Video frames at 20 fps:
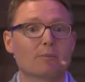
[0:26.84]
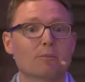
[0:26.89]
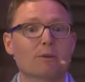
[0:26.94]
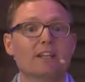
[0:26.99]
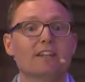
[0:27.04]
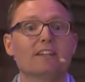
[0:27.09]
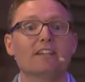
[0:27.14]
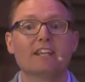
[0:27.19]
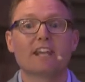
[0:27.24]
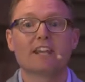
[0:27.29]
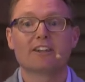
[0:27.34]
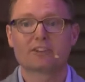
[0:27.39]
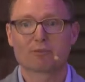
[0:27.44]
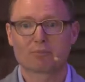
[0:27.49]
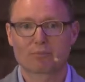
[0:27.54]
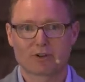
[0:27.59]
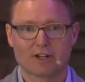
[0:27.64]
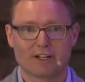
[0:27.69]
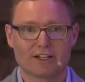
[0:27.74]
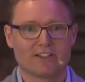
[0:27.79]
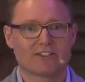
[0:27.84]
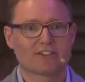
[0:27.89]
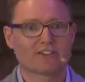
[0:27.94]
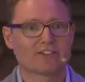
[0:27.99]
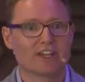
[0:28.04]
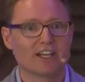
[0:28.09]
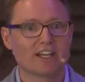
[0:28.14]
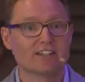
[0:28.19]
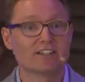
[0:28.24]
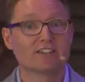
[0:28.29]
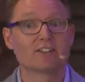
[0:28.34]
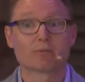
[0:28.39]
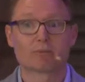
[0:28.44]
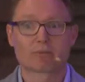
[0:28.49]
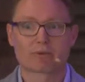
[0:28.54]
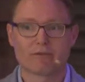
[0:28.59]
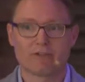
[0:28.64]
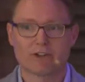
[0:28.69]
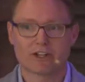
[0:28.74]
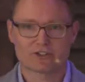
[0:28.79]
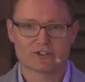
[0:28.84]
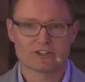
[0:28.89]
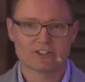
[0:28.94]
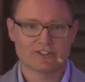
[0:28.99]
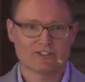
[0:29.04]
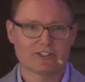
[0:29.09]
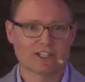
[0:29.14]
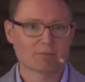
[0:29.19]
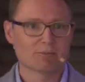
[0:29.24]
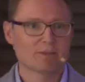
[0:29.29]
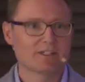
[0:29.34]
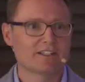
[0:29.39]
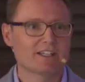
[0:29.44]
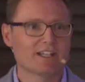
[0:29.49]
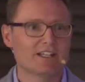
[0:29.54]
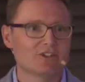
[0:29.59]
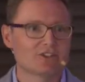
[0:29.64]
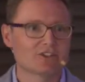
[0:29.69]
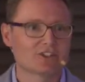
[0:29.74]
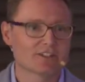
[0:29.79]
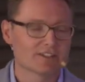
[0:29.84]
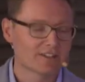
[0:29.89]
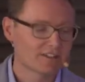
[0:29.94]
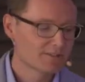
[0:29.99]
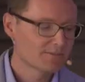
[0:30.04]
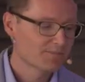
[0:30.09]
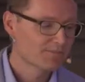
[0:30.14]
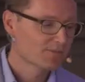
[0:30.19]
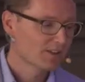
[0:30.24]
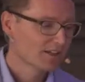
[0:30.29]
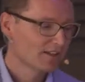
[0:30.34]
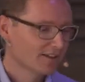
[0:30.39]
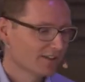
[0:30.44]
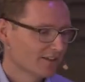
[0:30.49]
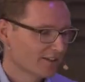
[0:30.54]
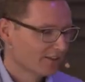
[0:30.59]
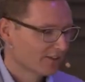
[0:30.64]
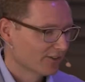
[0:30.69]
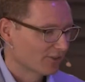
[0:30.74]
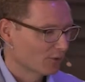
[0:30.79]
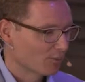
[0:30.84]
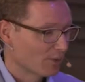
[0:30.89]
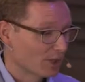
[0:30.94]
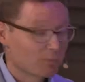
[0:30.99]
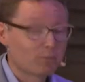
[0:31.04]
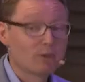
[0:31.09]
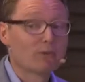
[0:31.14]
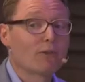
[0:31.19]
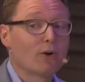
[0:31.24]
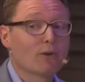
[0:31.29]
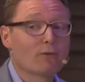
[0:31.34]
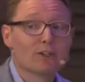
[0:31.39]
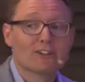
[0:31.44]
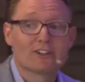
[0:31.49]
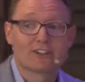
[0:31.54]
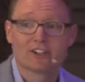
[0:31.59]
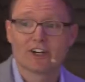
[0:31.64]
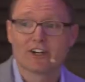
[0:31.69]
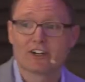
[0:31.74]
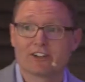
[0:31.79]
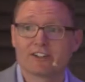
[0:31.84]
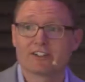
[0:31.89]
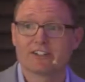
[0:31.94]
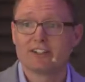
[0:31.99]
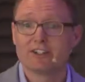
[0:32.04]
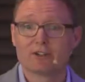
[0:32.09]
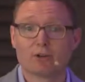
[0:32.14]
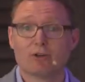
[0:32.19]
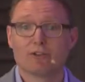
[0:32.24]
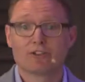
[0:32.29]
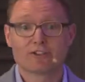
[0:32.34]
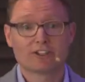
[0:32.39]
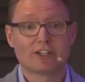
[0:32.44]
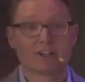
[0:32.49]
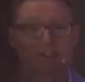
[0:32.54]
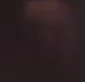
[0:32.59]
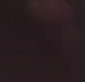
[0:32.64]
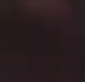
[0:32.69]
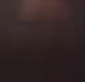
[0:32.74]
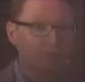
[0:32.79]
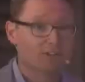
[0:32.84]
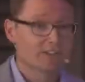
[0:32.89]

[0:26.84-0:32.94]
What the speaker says: in the enterprise and in the professional segmentation. So, but before we start, it all starts with a